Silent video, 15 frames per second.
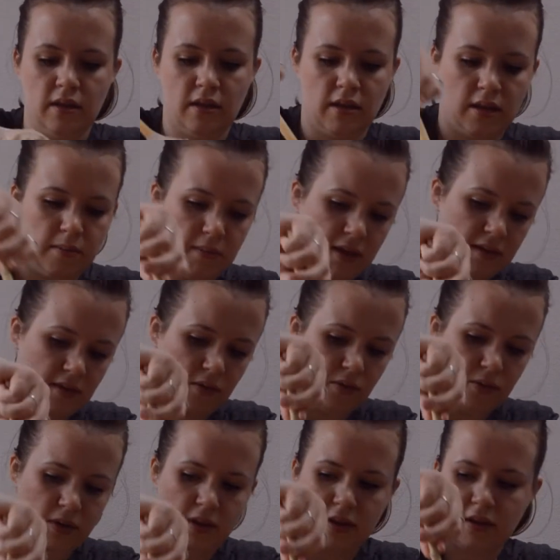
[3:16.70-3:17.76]
You mix it
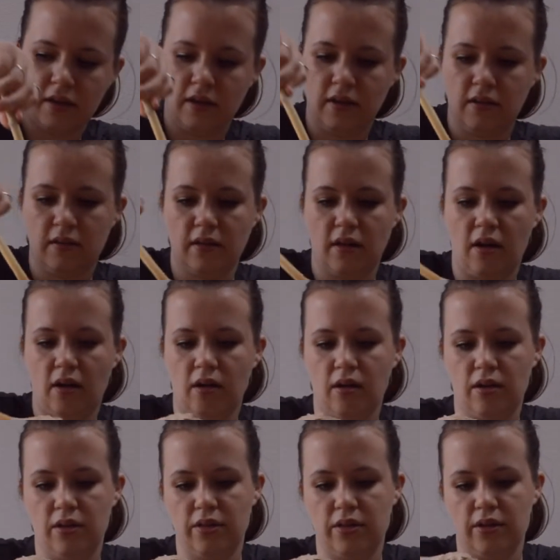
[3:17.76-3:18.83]
really good so that
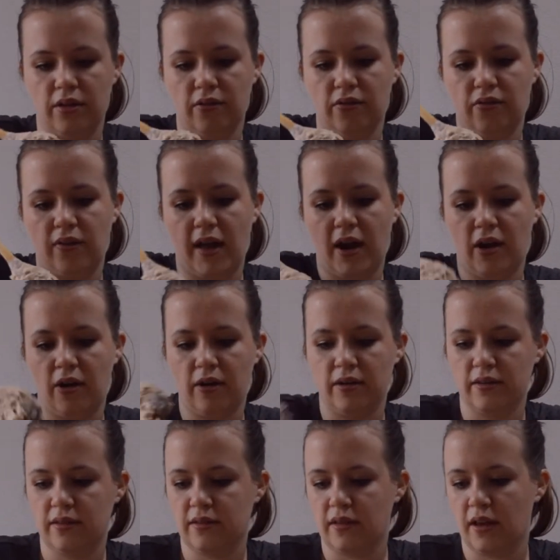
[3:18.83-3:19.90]
all the flour
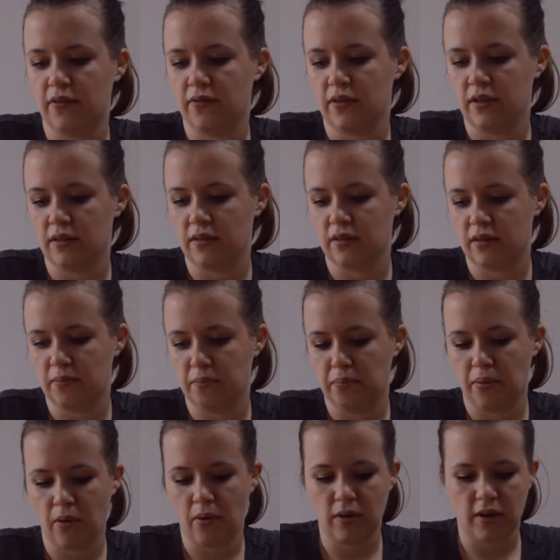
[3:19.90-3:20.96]
and stuff is
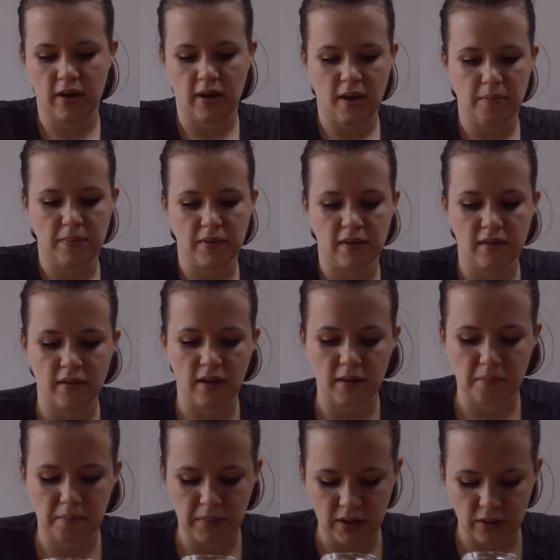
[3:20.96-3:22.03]
broken up and it's not
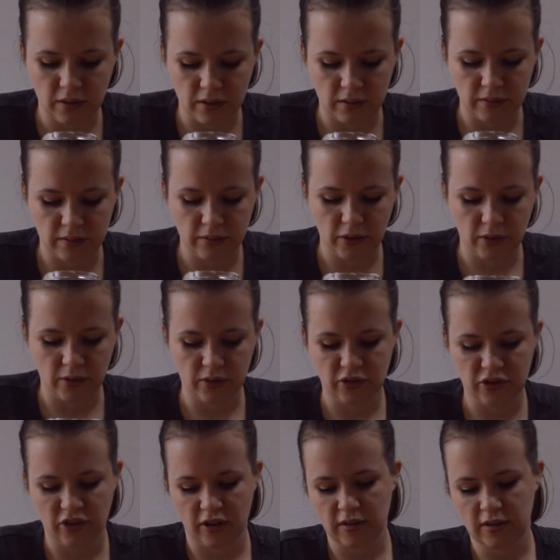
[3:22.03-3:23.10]
in big old gross
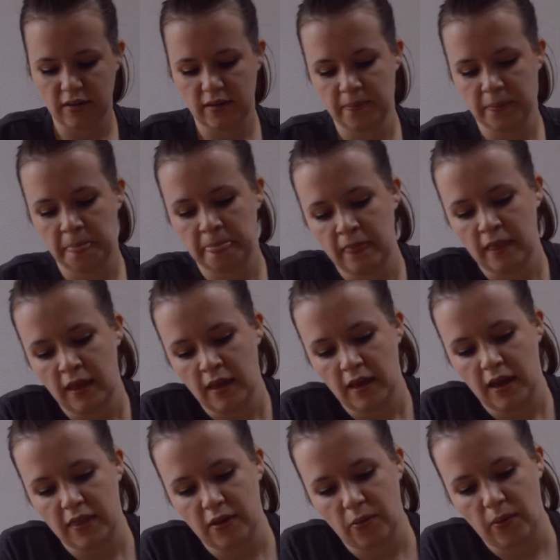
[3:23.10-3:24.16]
chunks.
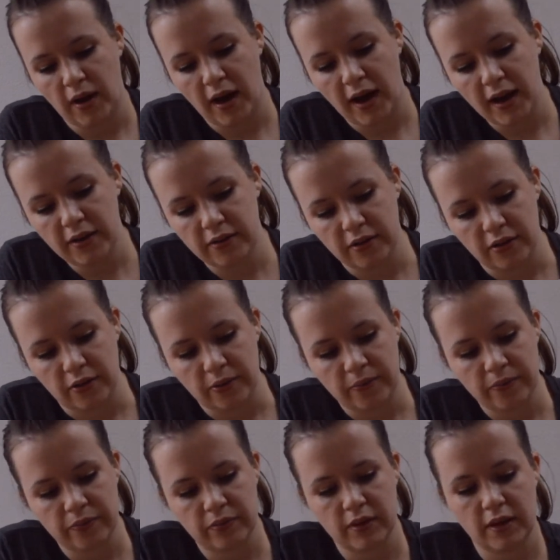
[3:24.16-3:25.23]
And then what I do
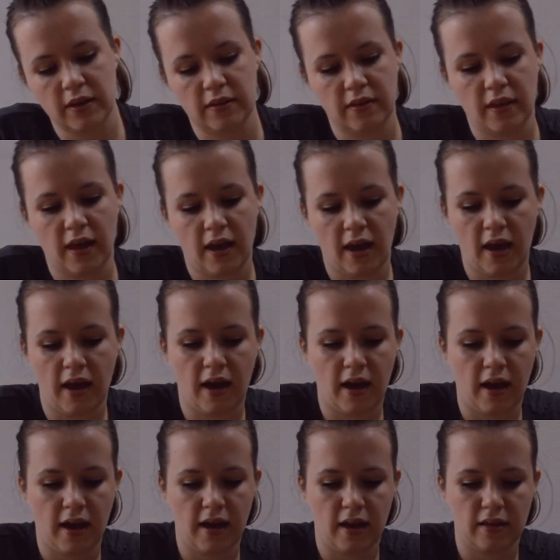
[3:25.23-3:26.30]
is that
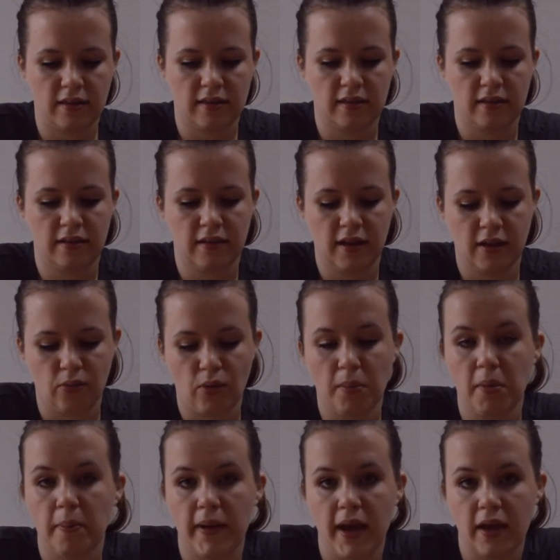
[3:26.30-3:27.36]
I stick a rubber
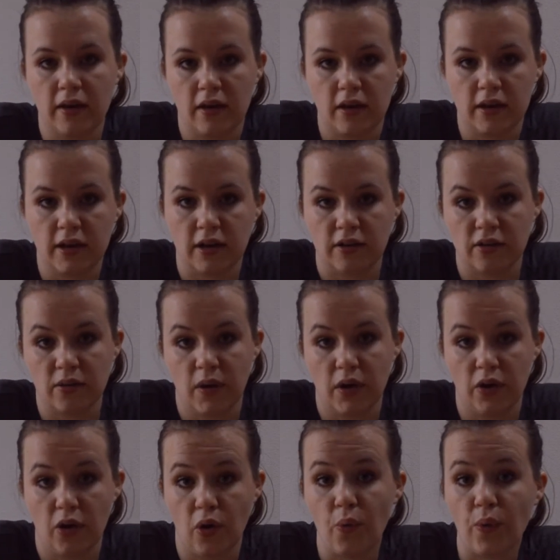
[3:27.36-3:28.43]
band on here so I
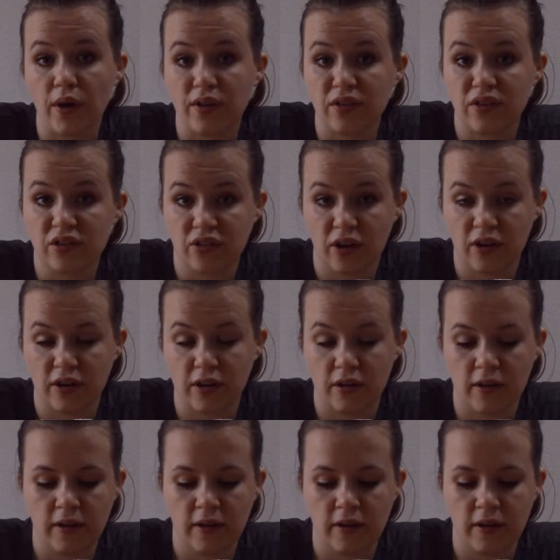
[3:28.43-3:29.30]
know where it started.